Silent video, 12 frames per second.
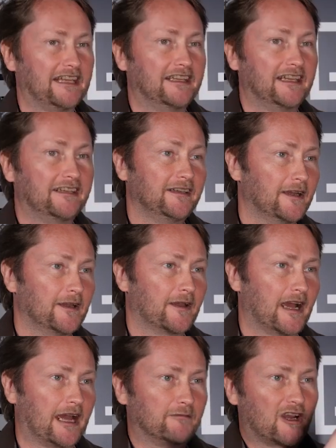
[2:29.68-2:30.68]
And then
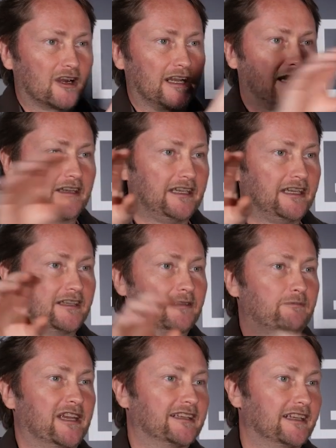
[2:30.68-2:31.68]
I'm gonna
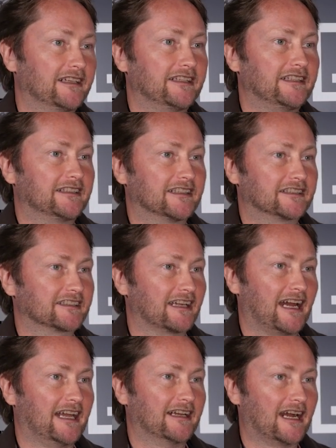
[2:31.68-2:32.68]
independently
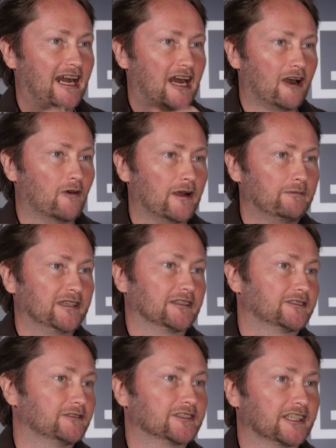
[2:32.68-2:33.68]
decide how I
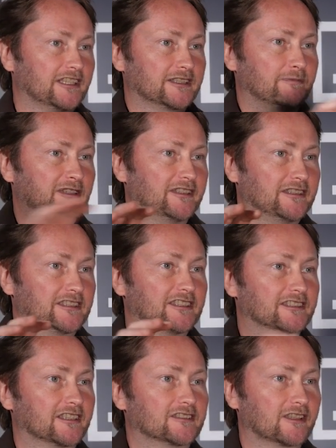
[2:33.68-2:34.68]
build user
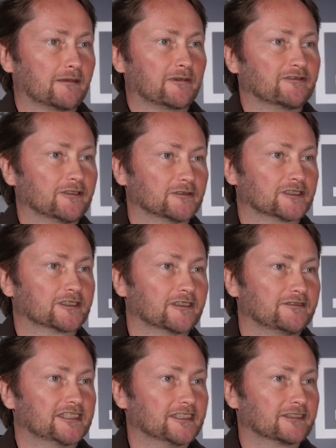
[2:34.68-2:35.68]
experiences on top of those
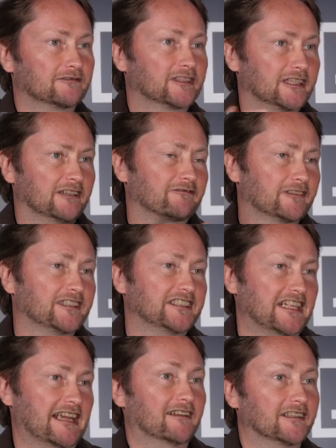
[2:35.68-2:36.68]
services for different
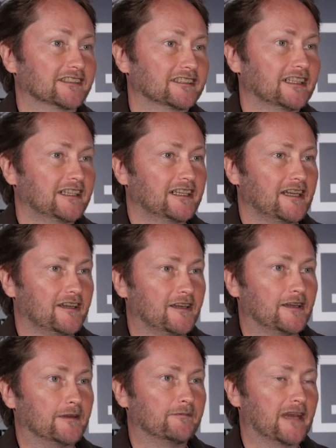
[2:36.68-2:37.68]
channels.
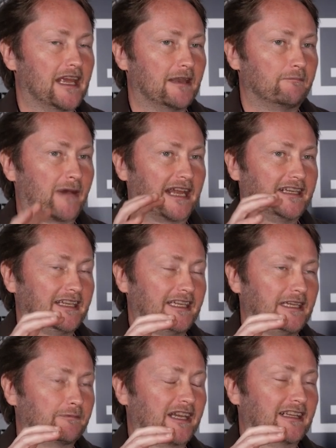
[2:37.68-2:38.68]
And by
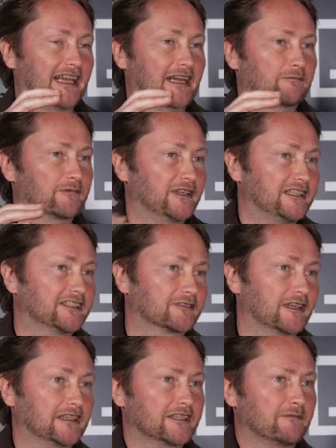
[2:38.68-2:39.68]
keeping like a pretty
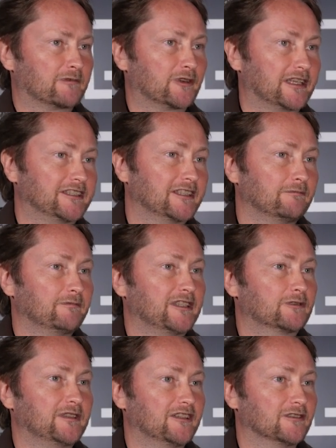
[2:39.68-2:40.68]
strict separation
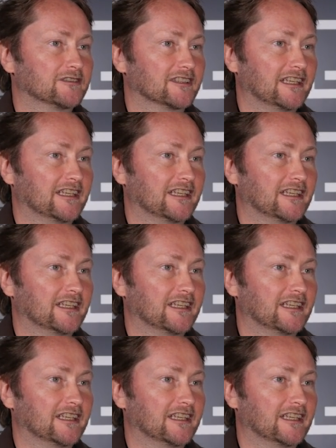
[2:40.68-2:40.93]
between those